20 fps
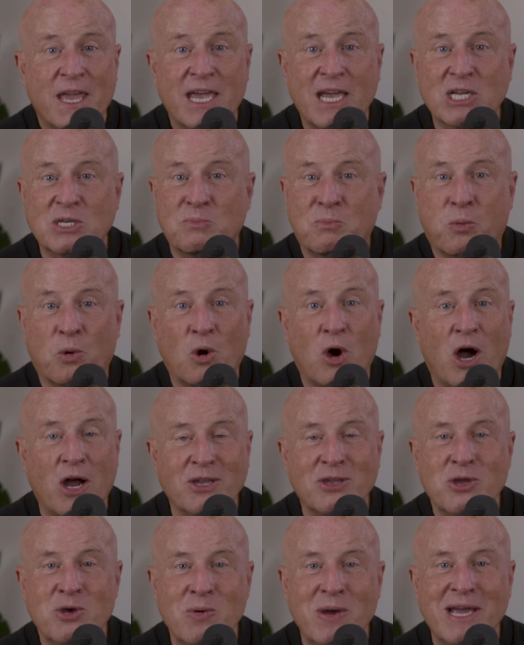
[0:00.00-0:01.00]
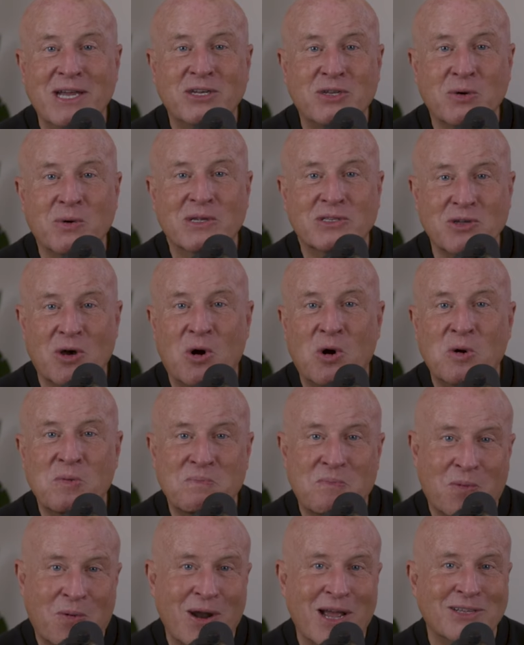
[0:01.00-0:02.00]
he has brought you into his
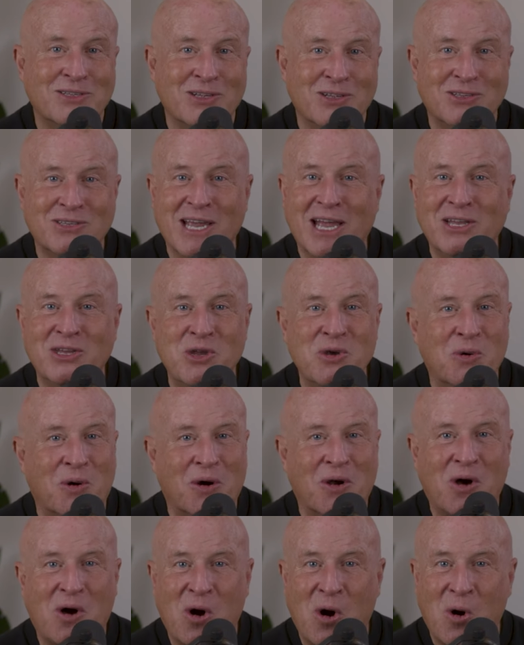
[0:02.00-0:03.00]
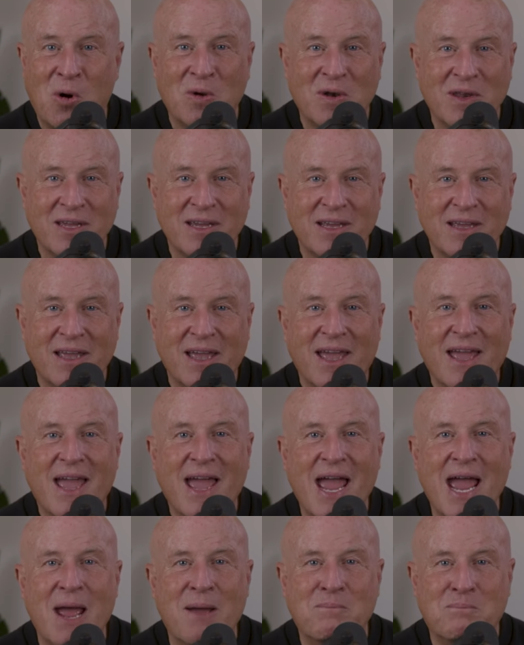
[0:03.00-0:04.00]
own presence, and you are holy
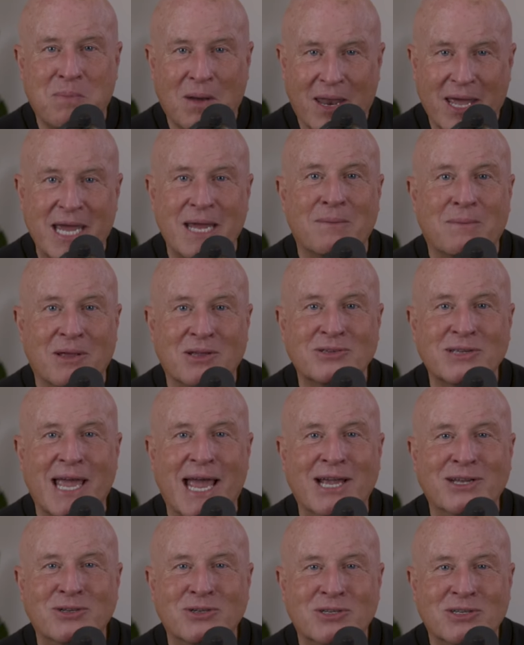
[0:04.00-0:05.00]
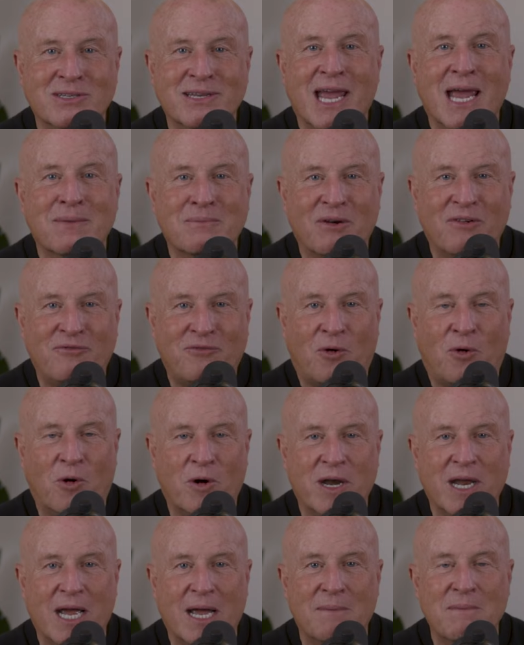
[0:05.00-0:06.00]
and blameless as you stand
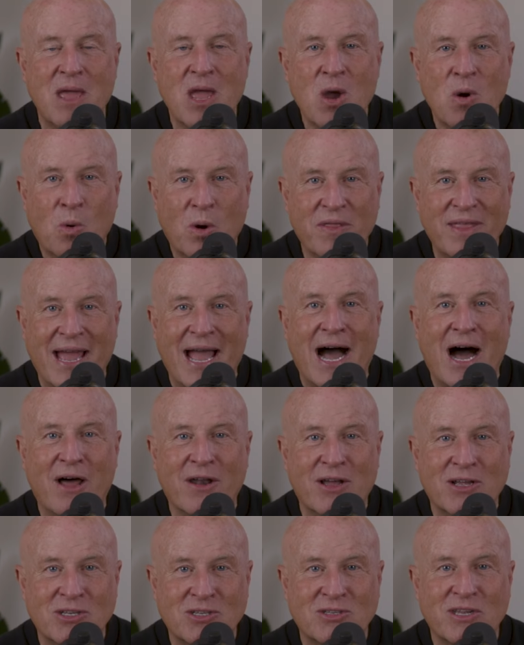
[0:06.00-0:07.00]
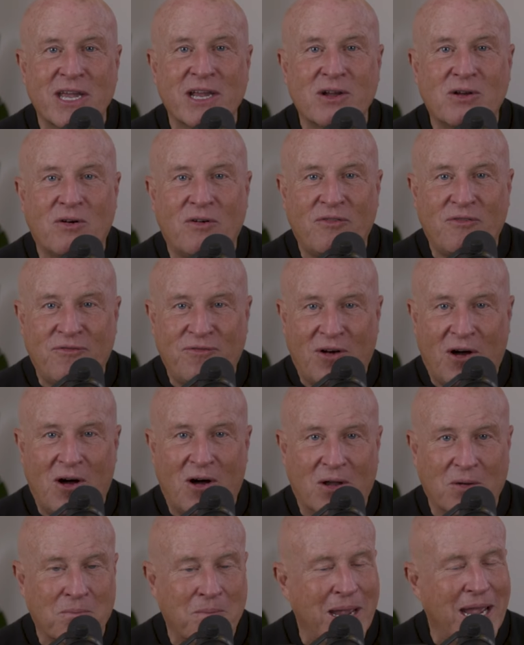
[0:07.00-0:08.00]
before him without a single
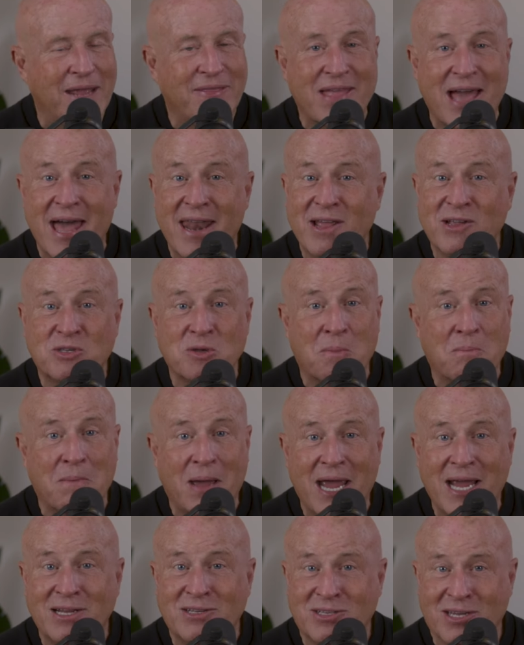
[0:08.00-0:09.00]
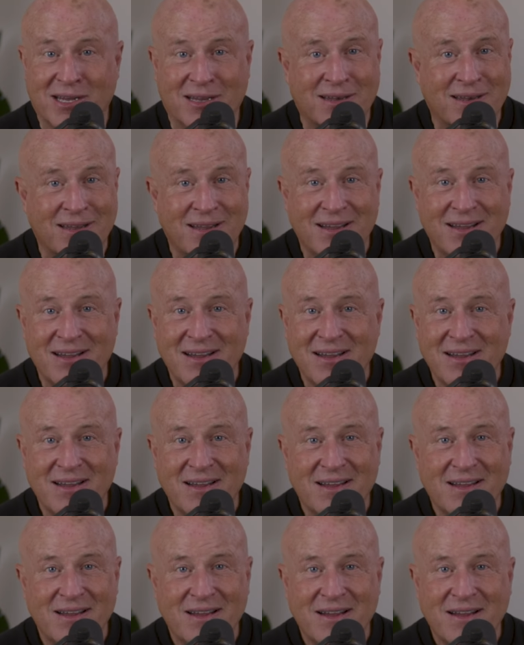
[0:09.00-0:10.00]
fault. Man, that is amazing.
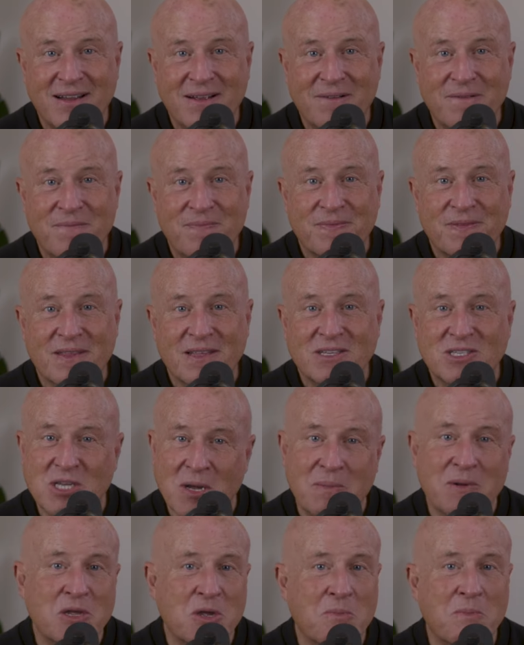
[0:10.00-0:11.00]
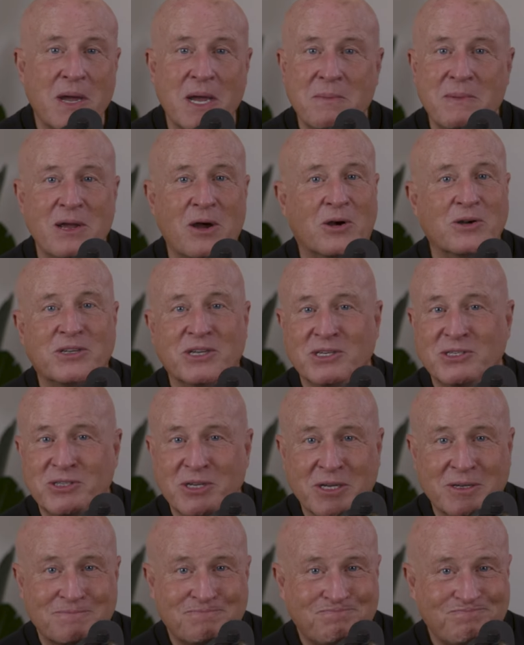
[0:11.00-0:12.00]
Some of you may be
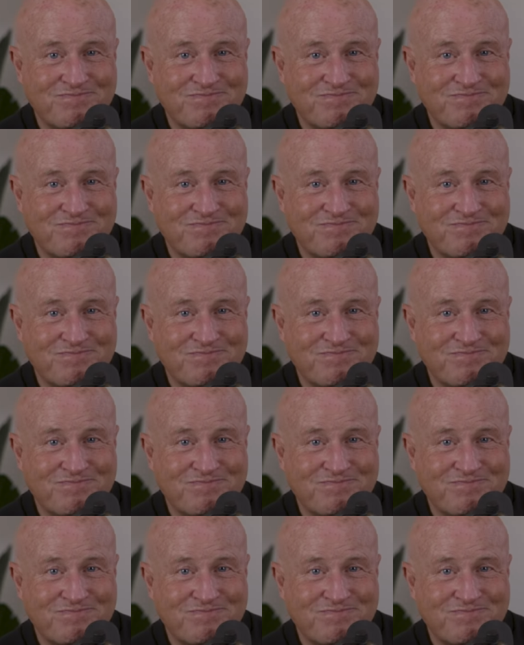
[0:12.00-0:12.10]
artistic.